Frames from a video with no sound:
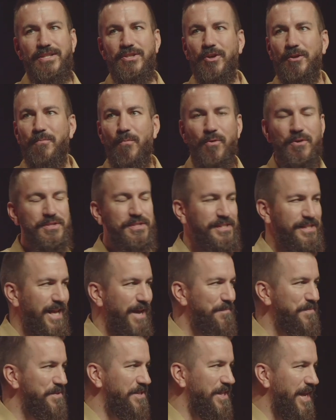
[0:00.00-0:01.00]
I took more
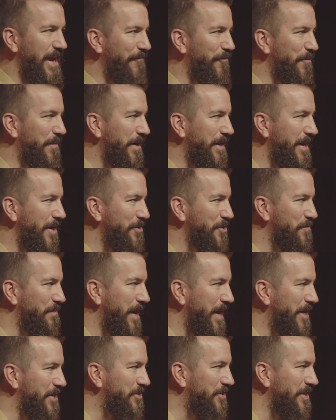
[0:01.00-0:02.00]
steps than everybody else
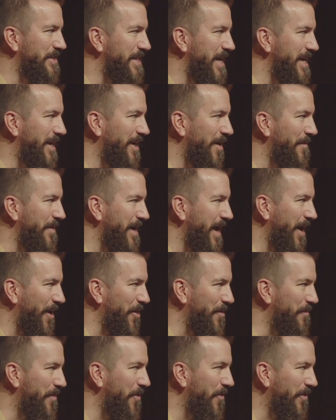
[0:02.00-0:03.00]
managed to take coming out of
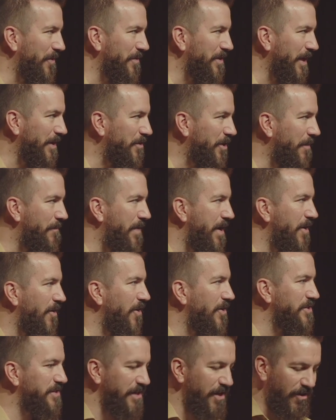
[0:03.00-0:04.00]
the boat, and we like compare
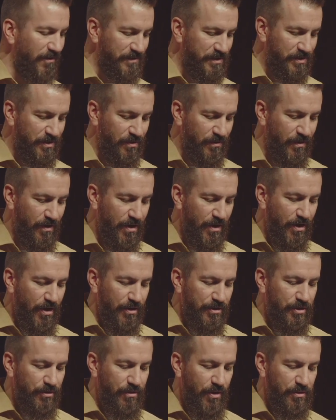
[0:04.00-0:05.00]
ourselves to,
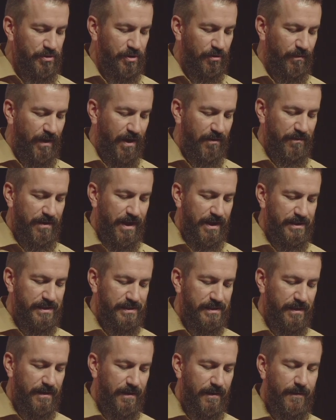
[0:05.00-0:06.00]
to those around
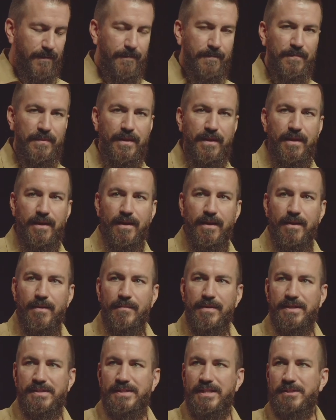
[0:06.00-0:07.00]
us.
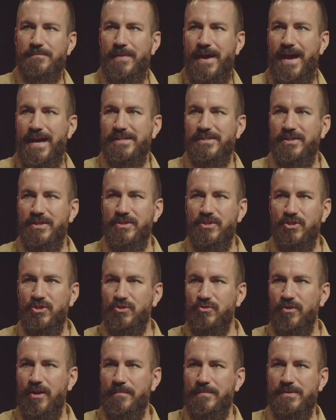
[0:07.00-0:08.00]
Because this passage
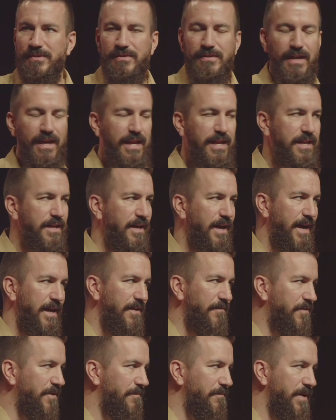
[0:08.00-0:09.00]
strips any
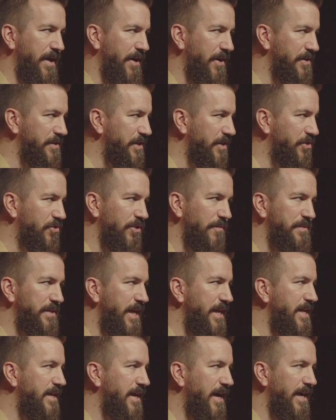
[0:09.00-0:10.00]
kind of comparison, strips
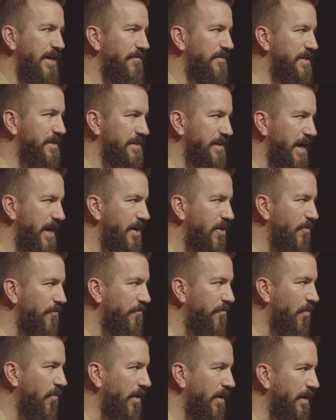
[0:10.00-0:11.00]
any kind of desire
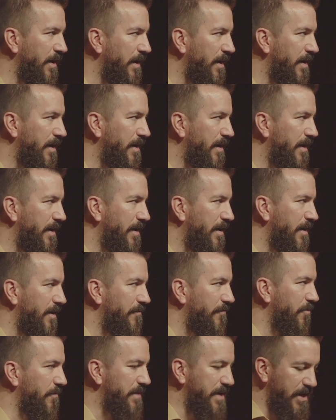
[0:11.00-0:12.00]
for,
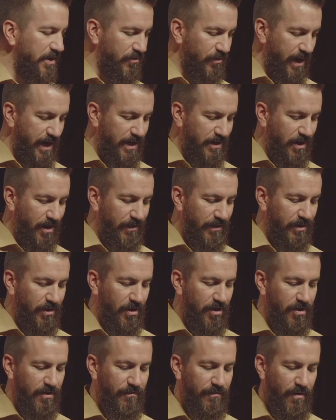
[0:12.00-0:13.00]
for being graded on the
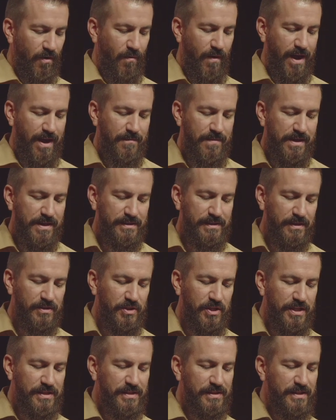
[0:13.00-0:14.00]
curve away, because as
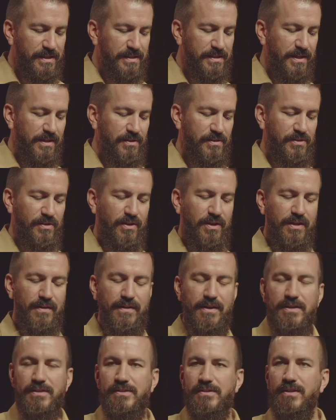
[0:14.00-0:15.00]
Jesus is concerned,
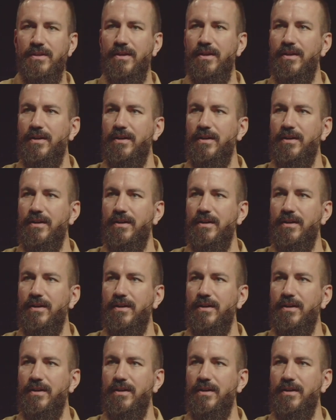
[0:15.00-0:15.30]
there's,